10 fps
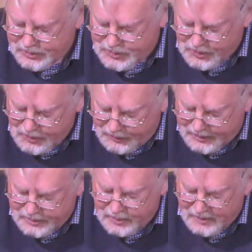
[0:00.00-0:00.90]
truth
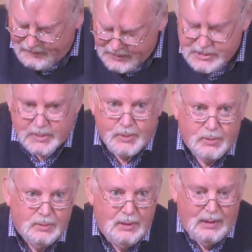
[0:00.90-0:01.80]
into a
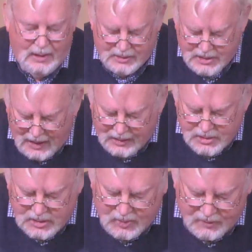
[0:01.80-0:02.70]
visible,
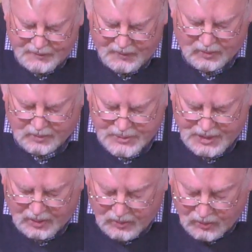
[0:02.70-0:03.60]
tangible form
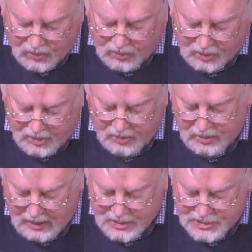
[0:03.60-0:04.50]
so all
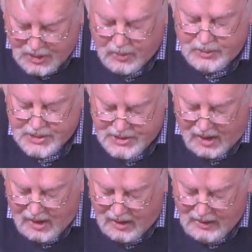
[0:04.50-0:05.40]
who so
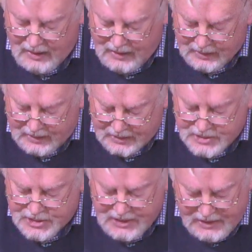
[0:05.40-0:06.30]
desire can
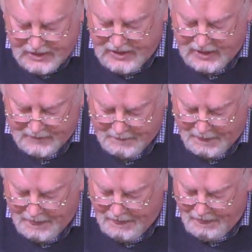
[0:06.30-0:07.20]
see it in him.
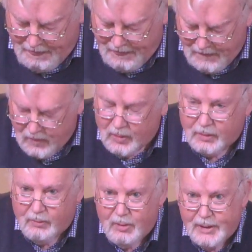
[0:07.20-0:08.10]

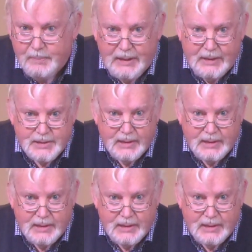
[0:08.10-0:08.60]
What credibility